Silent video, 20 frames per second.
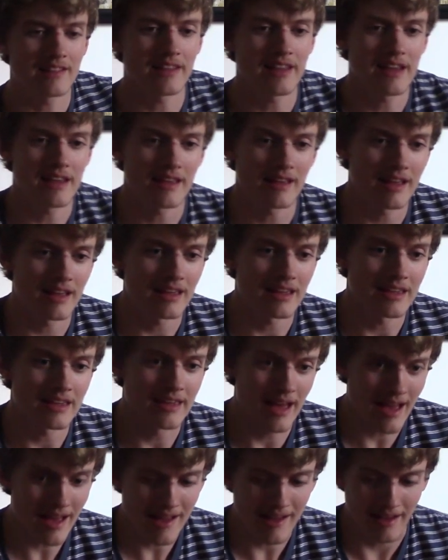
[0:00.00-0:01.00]
like,
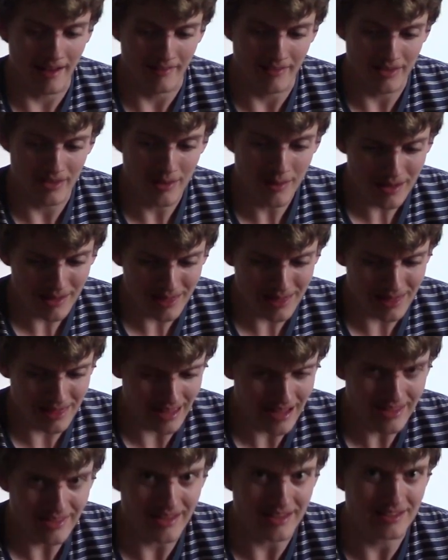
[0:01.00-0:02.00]
yeah, you can
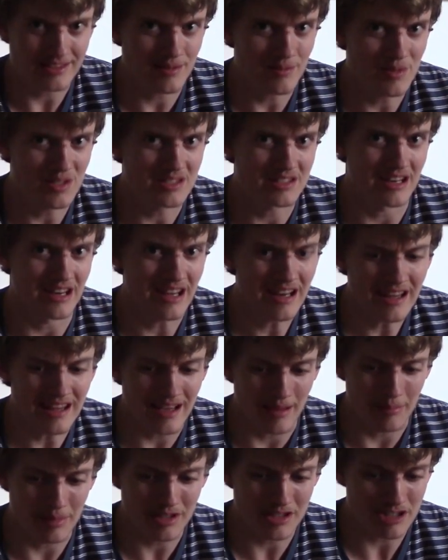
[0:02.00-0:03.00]
think that someone's an idiot, but